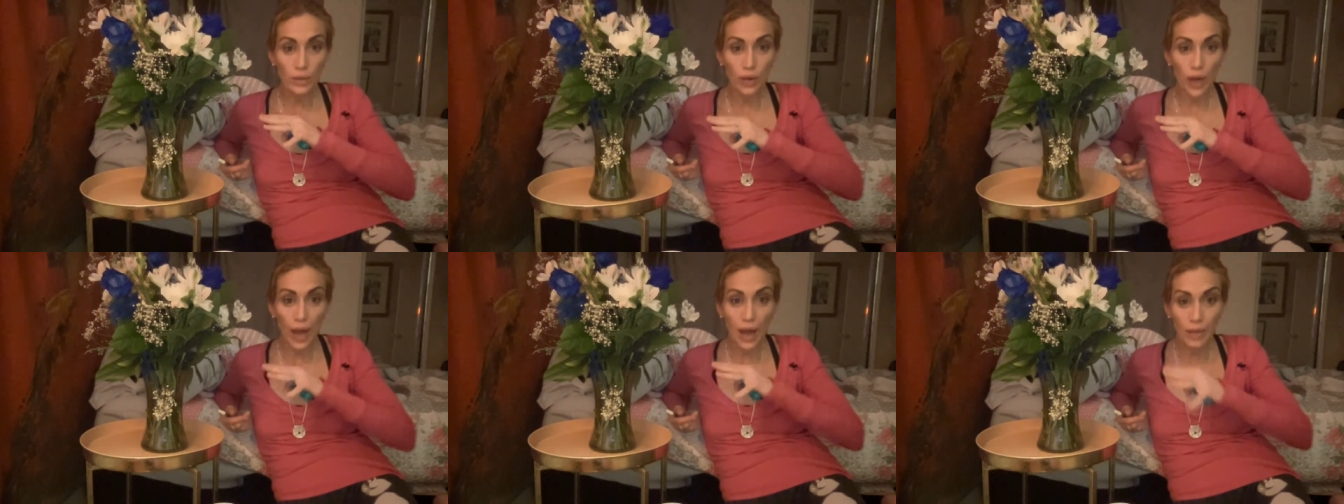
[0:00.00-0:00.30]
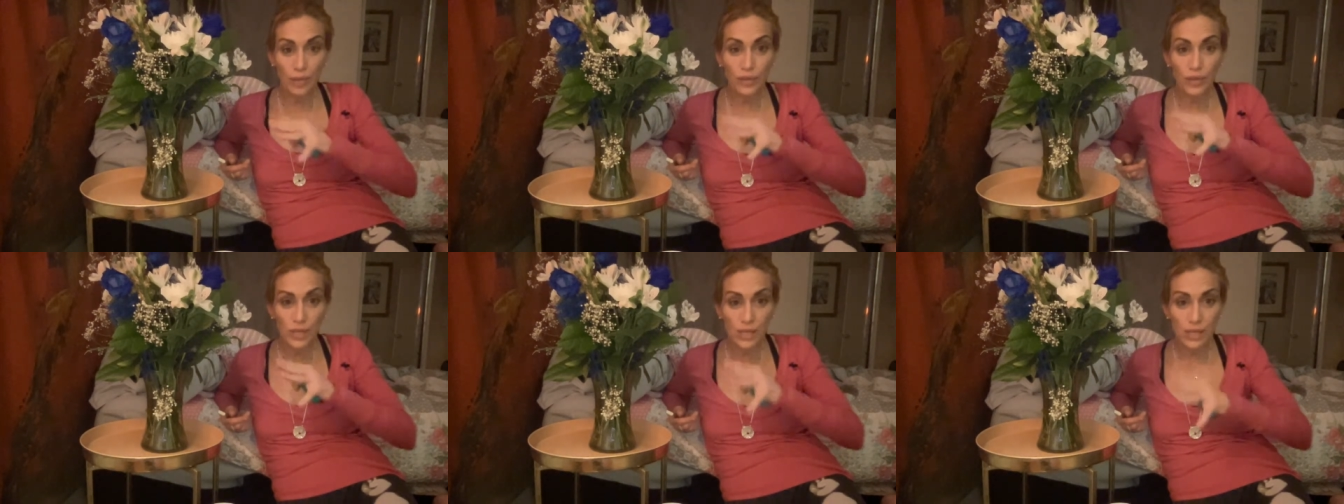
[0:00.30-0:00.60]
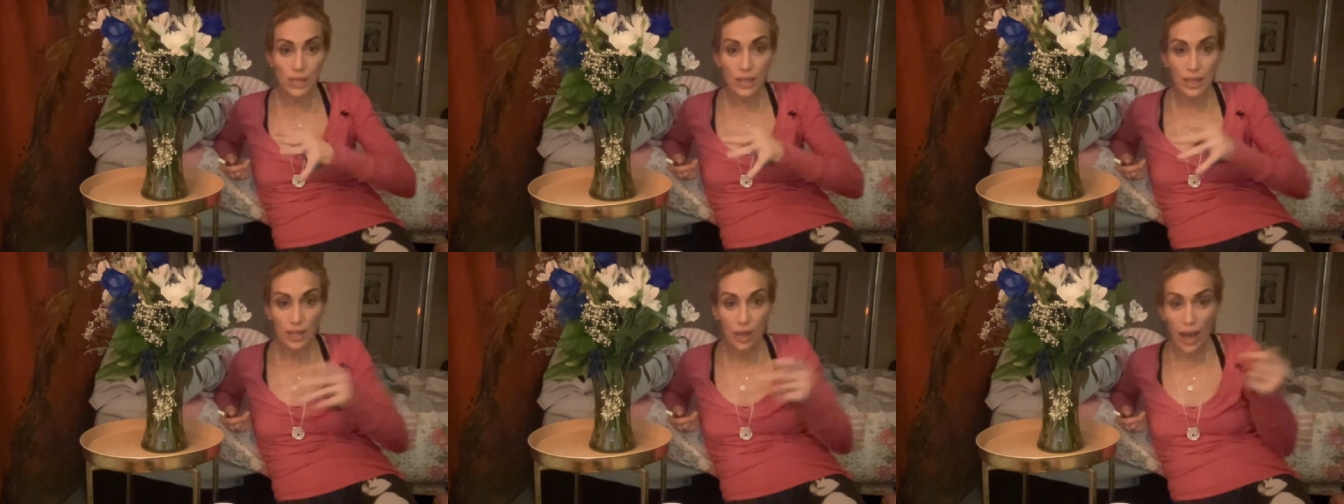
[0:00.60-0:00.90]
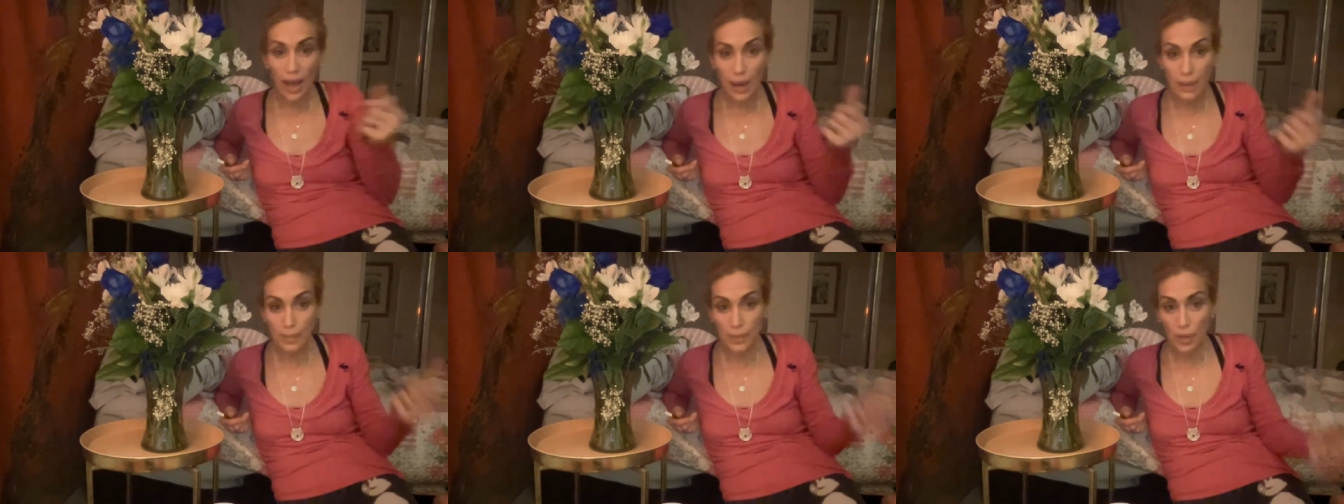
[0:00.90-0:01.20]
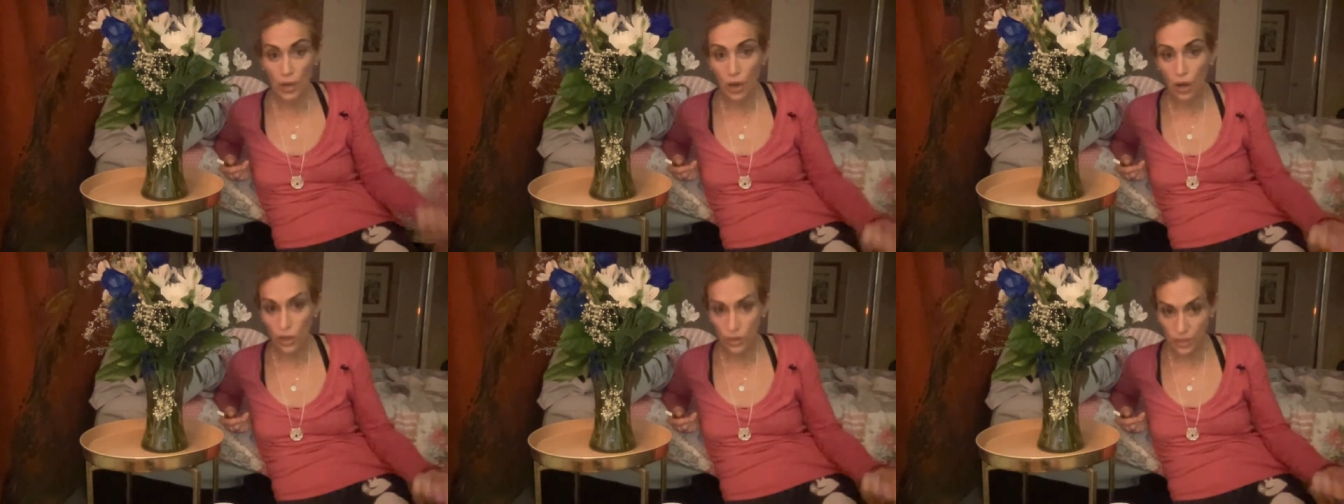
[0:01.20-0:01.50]
had me
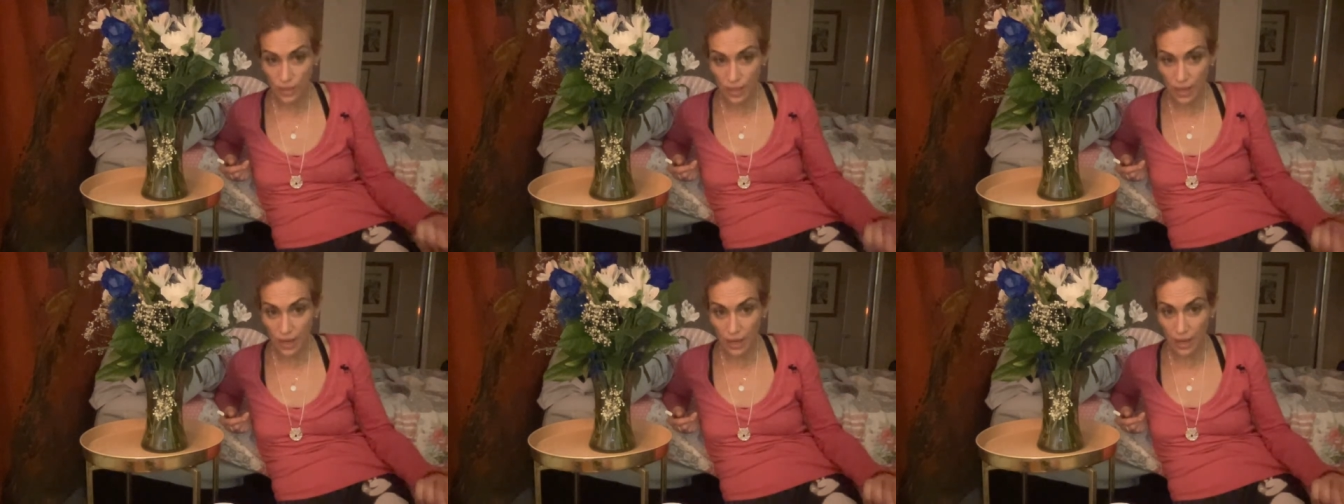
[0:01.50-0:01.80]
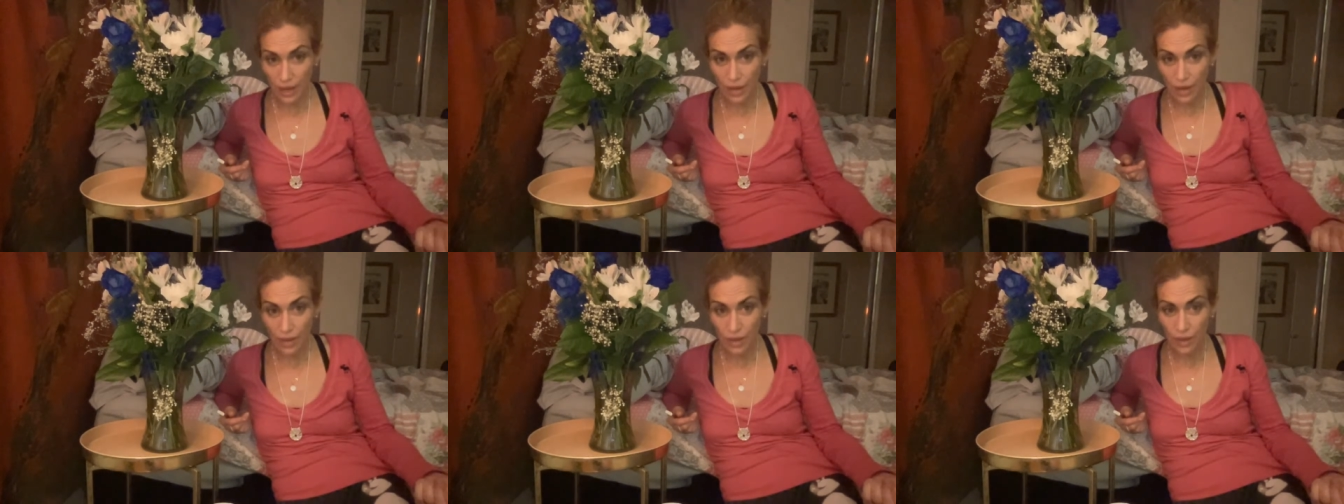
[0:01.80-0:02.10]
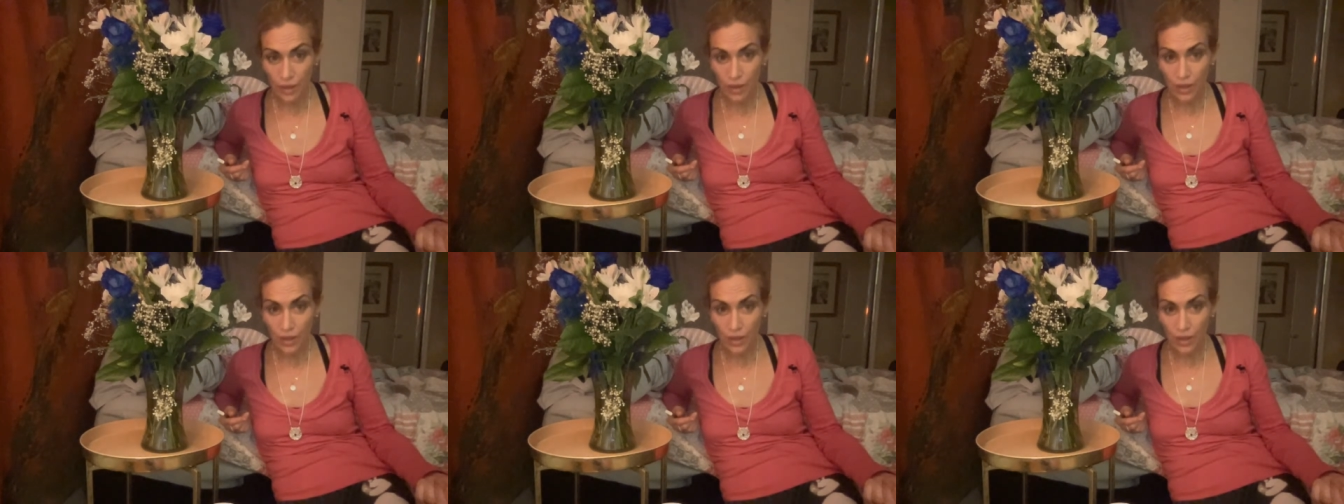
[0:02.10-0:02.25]
call Dale.